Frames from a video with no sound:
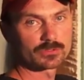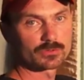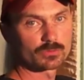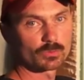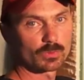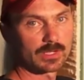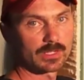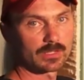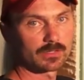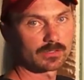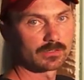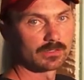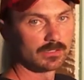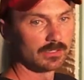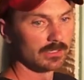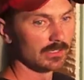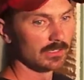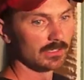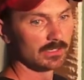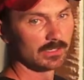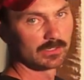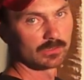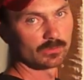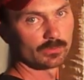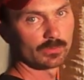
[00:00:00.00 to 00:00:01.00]
as well,
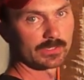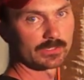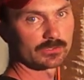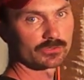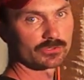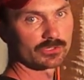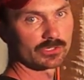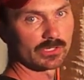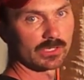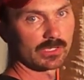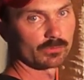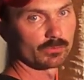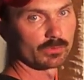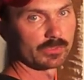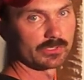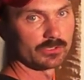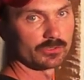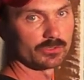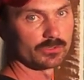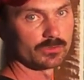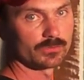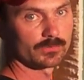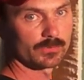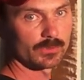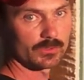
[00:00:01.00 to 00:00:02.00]
which uh, when you
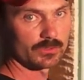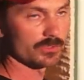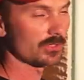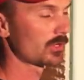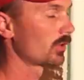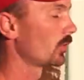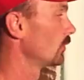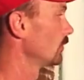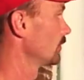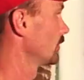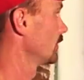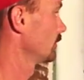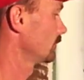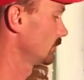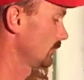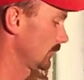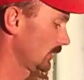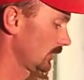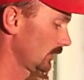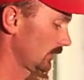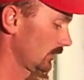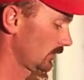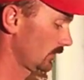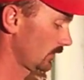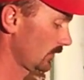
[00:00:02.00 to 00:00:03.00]
do first coat them,
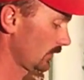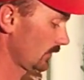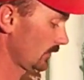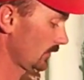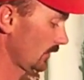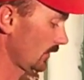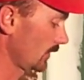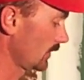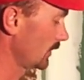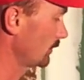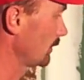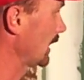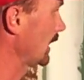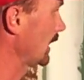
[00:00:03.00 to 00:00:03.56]
it's just a